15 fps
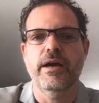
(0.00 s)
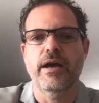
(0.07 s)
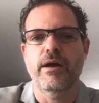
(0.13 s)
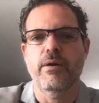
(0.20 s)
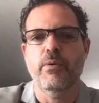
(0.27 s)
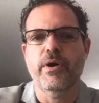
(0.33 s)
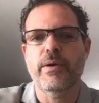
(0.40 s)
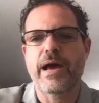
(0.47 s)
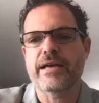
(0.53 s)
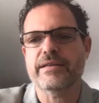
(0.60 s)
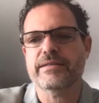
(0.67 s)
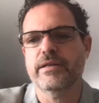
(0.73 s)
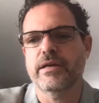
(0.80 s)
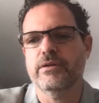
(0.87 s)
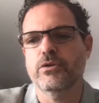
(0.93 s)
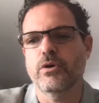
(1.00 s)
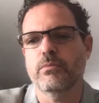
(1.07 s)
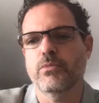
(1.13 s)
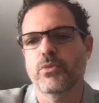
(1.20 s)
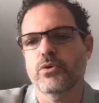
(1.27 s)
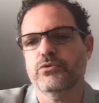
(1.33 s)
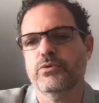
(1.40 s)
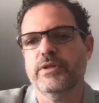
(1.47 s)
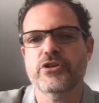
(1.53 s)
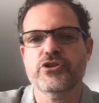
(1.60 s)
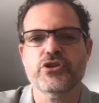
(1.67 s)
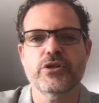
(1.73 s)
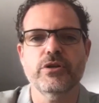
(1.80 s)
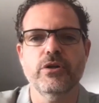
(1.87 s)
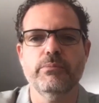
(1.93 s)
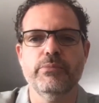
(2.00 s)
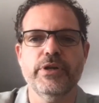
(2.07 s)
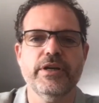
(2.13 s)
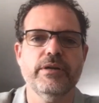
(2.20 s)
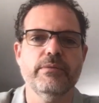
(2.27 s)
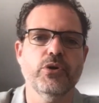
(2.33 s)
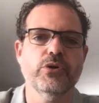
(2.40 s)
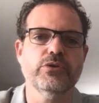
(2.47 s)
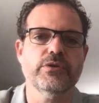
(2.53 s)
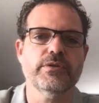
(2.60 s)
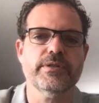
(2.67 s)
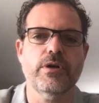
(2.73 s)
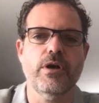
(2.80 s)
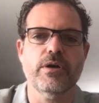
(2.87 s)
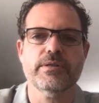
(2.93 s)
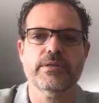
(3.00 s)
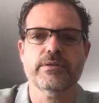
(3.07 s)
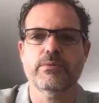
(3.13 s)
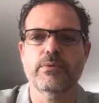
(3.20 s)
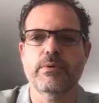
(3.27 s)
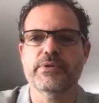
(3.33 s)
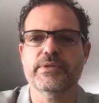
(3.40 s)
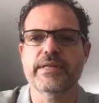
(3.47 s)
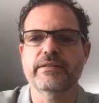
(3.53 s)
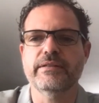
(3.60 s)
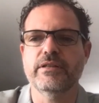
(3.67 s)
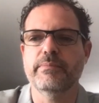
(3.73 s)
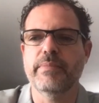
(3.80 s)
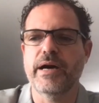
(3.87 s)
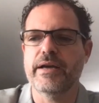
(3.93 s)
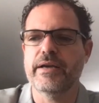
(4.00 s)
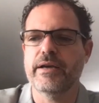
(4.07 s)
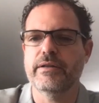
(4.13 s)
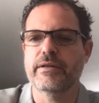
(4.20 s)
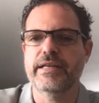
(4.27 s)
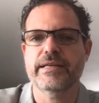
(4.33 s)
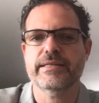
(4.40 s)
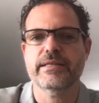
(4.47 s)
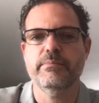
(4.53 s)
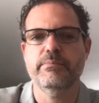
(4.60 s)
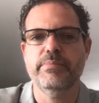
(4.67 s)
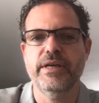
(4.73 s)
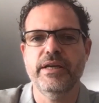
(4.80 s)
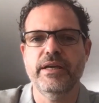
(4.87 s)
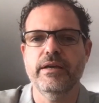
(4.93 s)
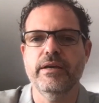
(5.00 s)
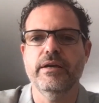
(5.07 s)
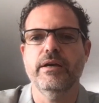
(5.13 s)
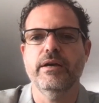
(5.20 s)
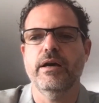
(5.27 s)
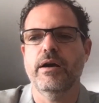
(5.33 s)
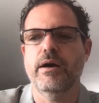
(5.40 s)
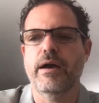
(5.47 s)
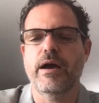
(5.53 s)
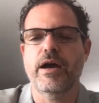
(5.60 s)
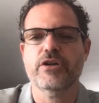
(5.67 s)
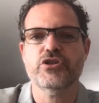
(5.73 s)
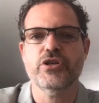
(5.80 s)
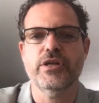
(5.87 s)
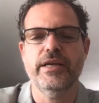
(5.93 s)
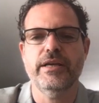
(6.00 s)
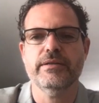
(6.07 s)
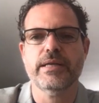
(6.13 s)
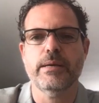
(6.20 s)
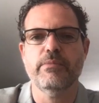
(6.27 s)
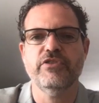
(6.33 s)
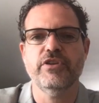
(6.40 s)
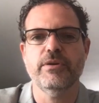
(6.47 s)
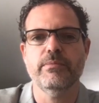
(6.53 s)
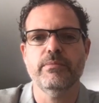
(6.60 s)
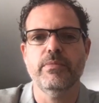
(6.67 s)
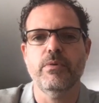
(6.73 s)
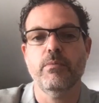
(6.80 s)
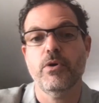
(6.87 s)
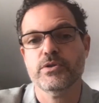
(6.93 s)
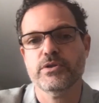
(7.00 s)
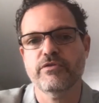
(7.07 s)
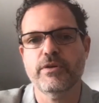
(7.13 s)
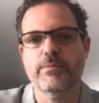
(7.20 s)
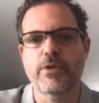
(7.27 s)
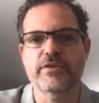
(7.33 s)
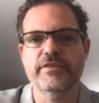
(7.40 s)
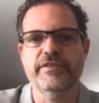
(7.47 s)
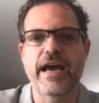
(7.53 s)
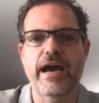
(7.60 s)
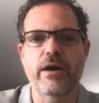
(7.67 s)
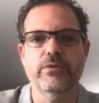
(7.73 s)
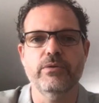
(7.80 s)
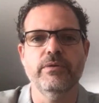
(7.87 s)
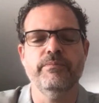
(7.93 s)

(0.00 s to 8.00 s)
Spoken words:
Whereas the more traditional brick and mortar stocks represented by the S&P, actually some of them, or most of them, are down